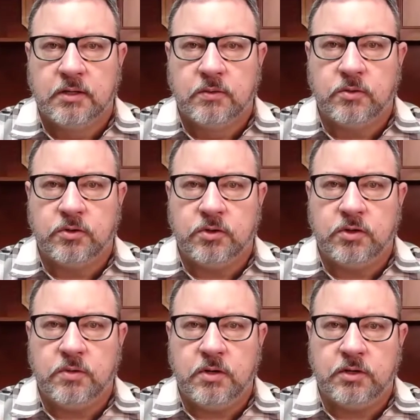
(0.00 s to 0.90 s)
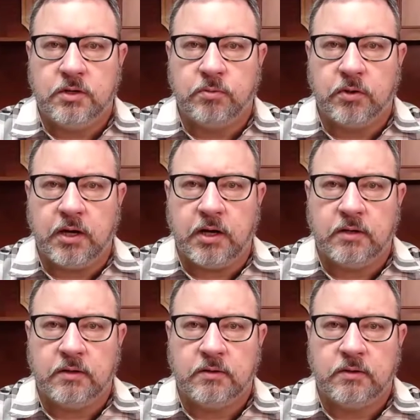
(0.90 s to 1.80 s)
With the do nothing
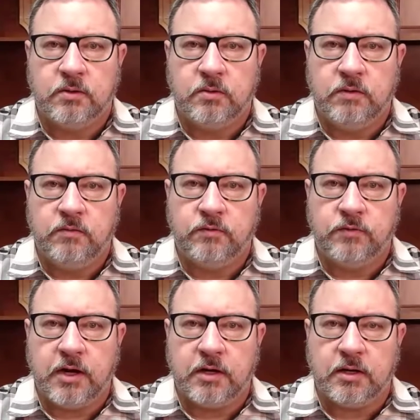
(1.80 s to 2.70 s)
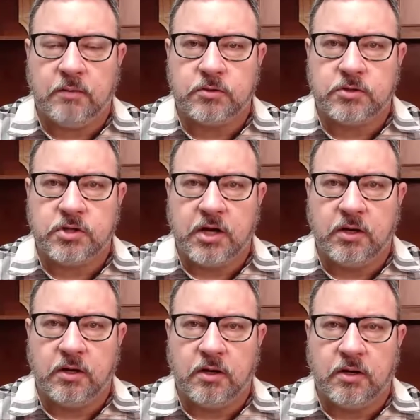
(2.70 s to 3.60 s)
plan, you leave your fate up to state
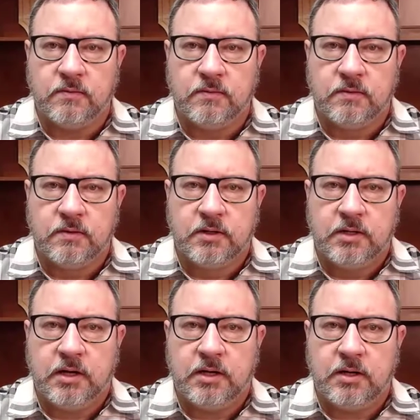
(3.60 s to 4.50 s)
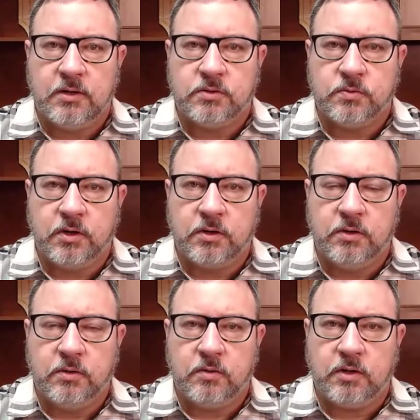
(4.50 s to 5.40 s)
law. And here is what
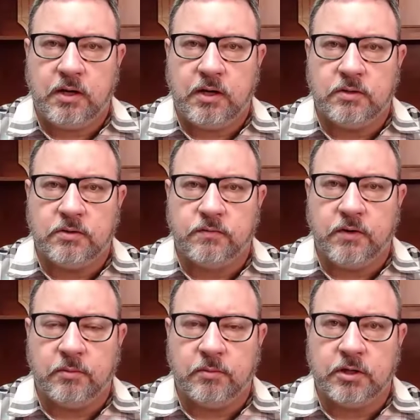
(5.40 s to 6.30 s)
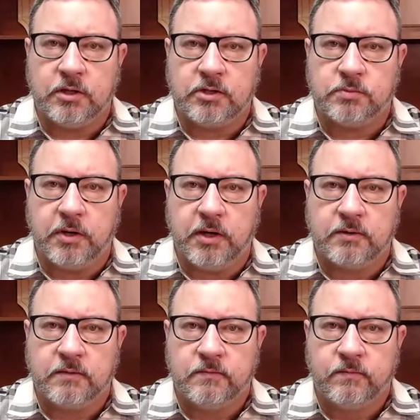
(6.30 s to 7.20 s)
you and your family can expect.
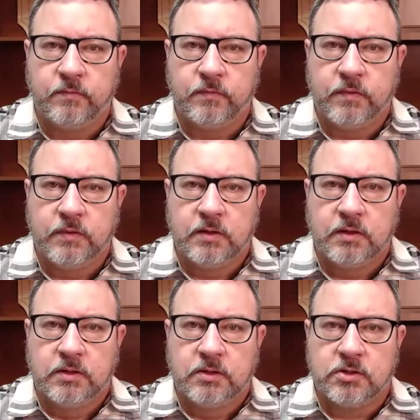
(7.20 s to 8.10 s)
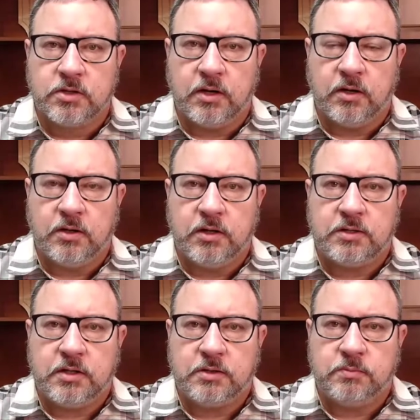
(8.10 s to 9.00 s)
State law
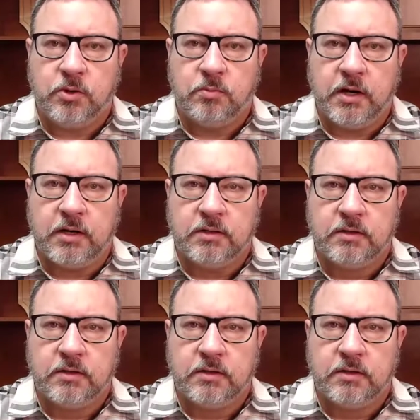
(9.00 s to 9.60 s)
dictates probate,